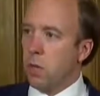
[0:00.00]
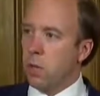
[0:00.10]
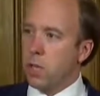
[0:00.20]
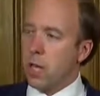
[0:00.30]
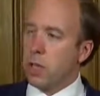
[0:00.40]

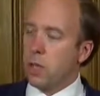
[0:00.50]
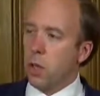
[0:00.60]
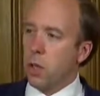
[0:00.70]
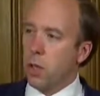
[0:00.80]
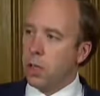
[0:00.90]
which stands
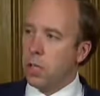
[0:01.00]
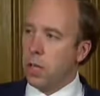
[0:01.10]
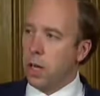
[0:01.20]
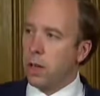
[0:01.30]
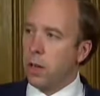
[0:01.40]
at
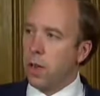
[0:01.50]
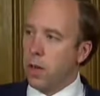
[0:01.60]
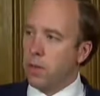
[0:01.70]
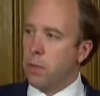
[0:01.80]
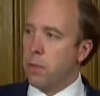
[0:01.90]

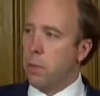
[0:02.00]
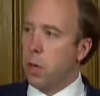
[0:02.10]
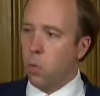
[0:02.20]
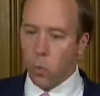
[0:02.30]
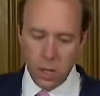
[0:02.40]
39,000
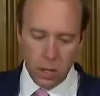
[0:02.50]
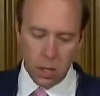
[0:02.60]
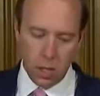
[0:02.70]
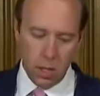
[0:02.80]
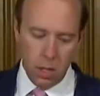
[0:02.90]
per
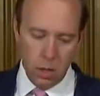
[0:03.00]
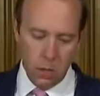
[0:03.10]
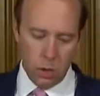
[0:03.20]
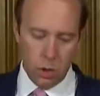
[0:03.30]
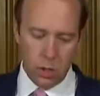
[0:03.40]
week,
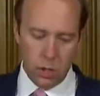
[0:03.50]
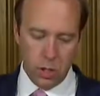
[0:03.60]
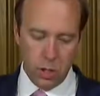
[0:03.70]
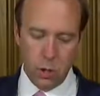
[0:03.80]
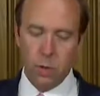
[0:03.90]
which
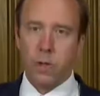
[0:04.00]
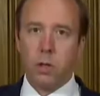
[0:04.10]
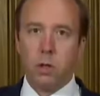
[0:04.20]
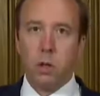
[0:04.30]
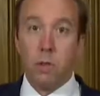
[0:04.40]
is
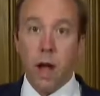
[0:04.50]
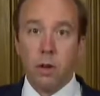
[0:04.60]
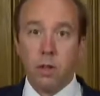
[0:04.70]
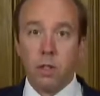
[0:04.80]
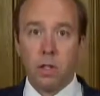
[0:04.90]
equivalent to
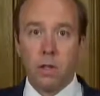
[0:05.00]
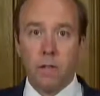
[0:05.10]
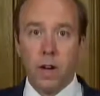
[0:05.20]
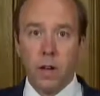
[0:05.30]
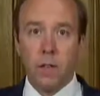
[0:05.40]
around
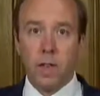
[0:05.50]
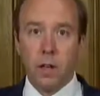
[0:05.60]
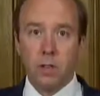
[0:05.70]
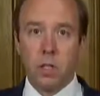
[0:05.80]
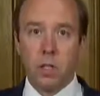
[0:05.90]

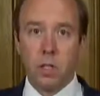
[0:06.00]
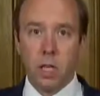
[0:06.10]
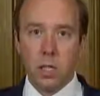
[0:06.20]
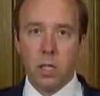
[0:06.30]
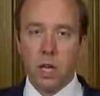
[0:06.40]

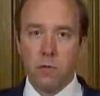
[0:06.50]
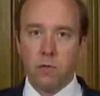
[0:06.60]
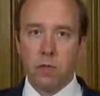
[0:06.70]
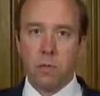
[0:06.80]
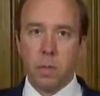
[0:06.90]

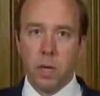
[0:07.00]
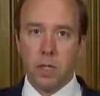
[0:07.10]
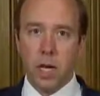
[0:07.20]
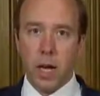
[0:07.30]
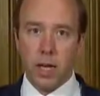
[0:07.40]
5,600 per
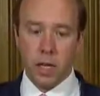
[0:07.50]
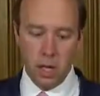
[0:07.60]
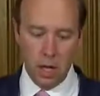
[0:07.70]
day.